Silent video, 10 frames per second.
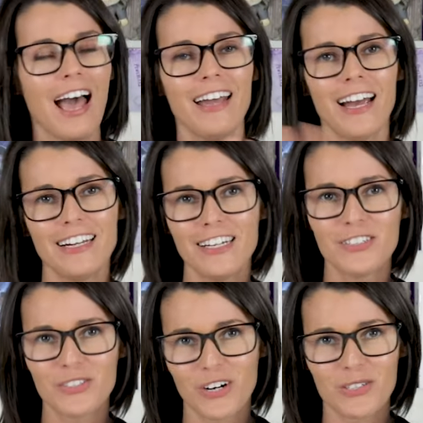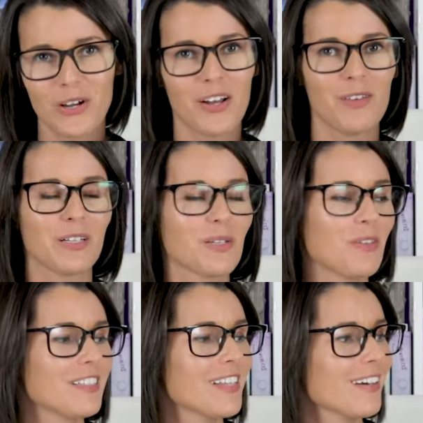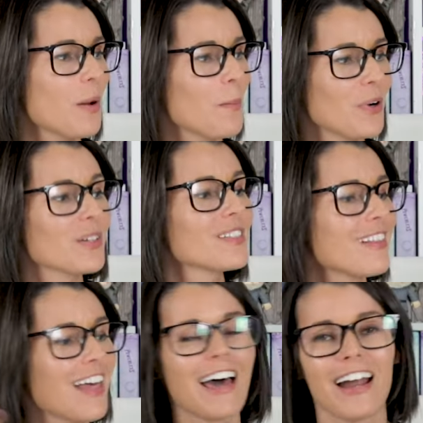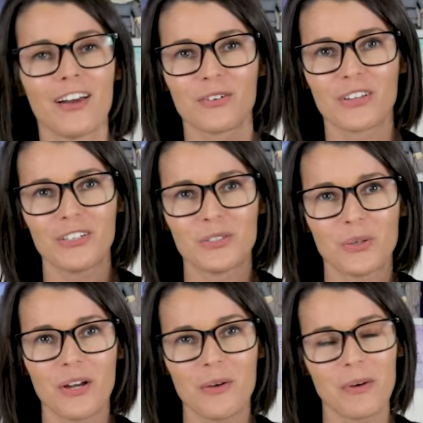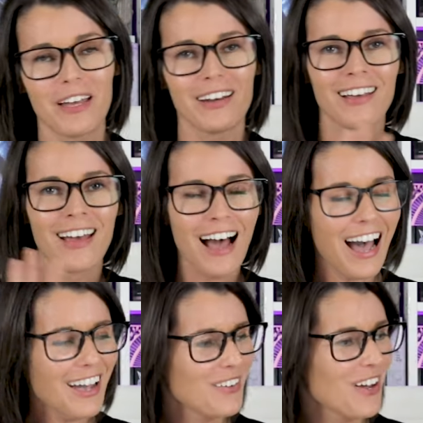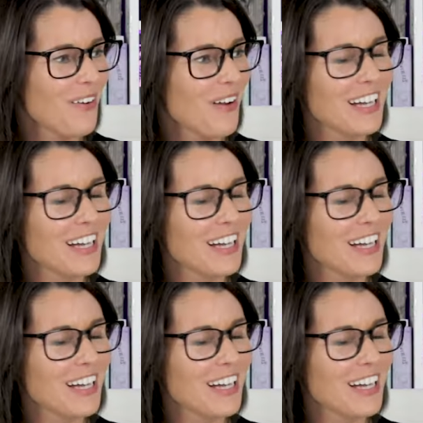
And I need to start talking about some of these like books that I really enjoy, but I don't know.